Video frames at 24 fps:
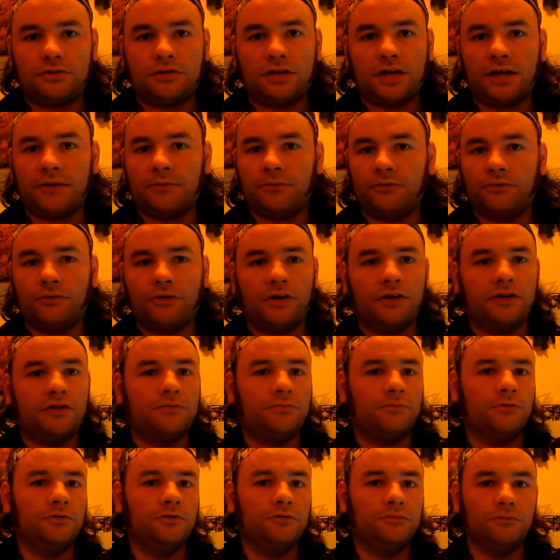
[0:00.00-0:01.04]
animal rights
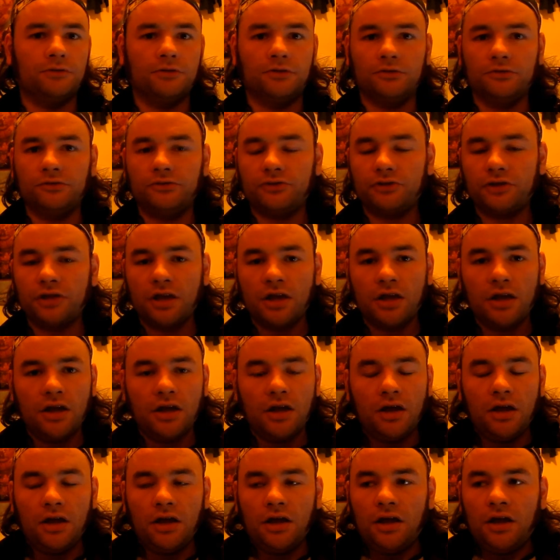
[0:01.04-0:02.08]
movements,
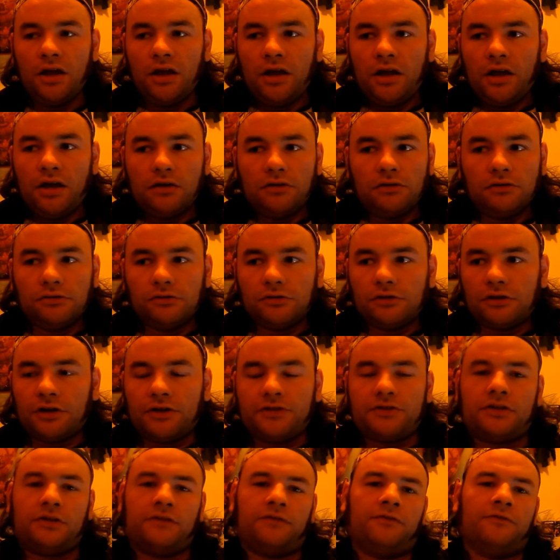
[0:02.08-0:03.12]
all
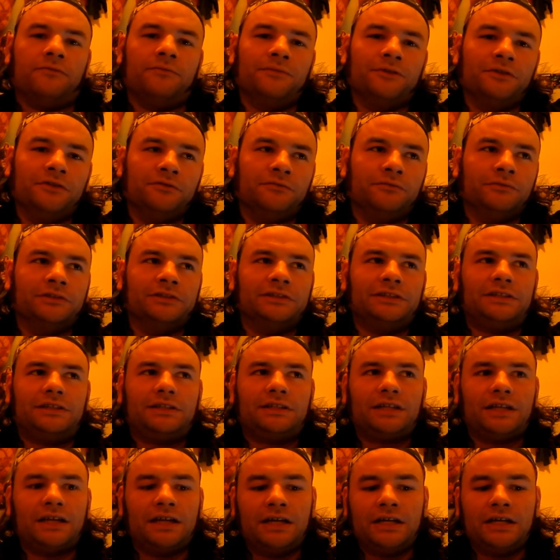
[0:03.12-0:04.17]
kinds of different movements.